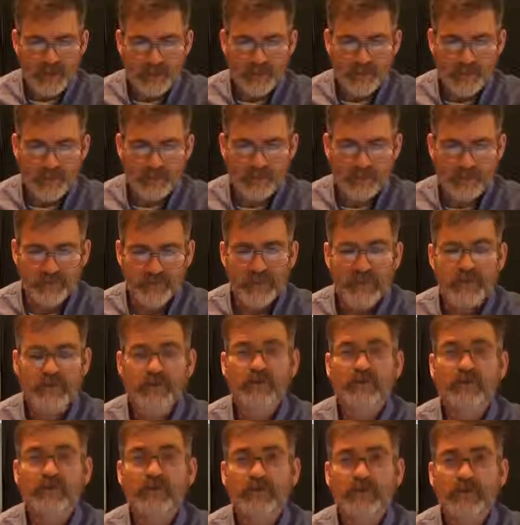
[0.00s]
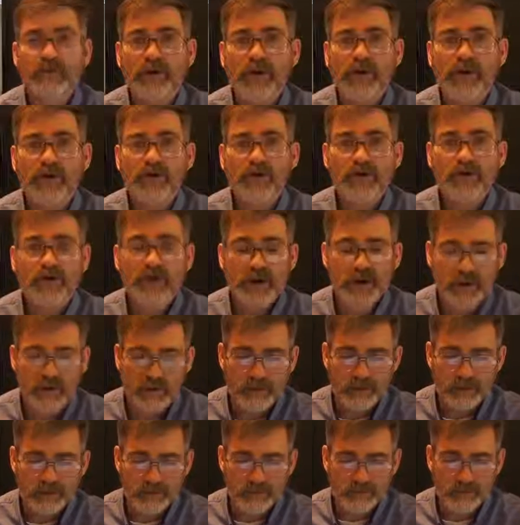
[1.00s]
this is
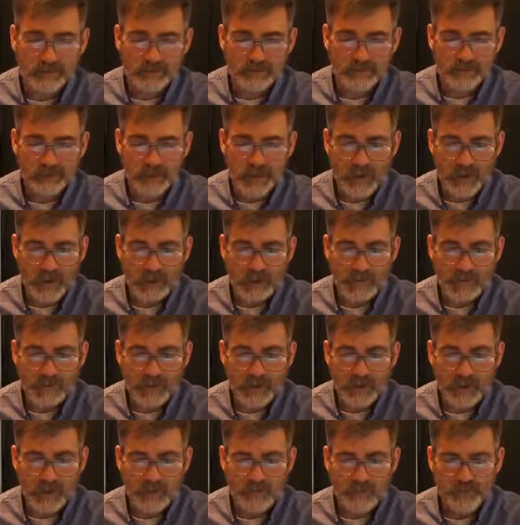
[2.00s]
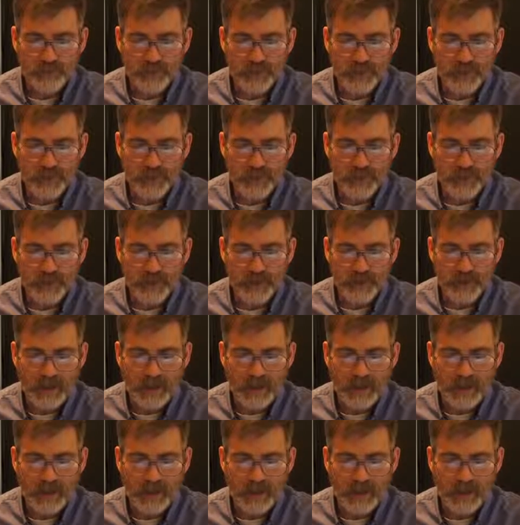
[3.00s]
Russia moving